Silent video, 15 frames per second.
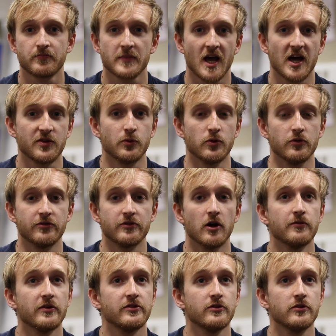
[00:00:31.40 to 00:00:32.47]
I suppose,
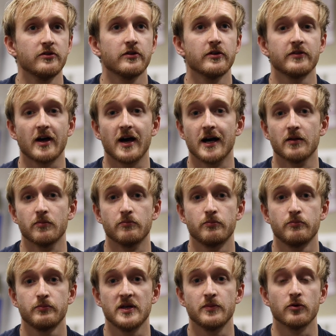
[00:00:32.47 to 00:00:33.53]
service users and
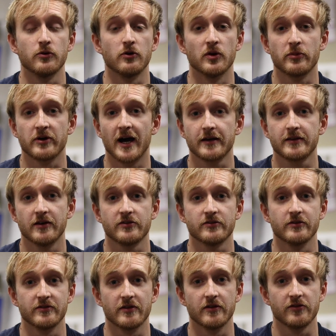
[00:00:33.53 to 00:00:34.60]
people who are
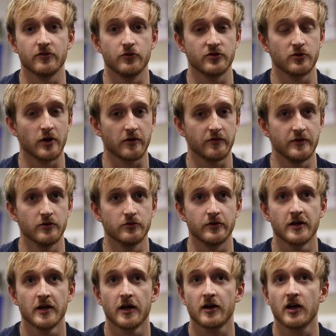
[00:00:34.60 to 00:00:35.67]
practitioners in the social work field
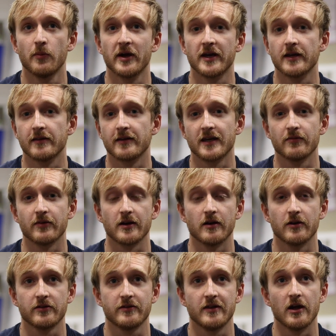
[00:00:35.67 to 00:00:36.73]
coming in and giving
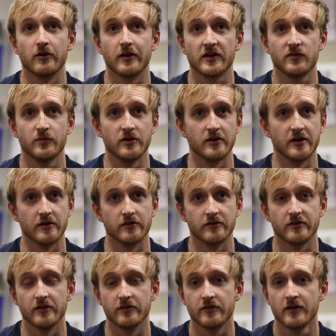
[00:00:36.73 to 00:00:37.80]
us their
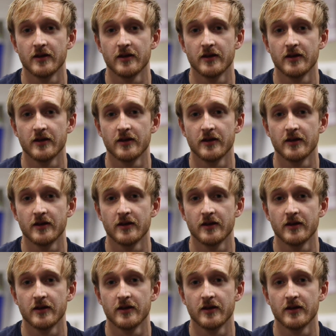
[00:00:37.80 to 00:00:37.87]
experiences.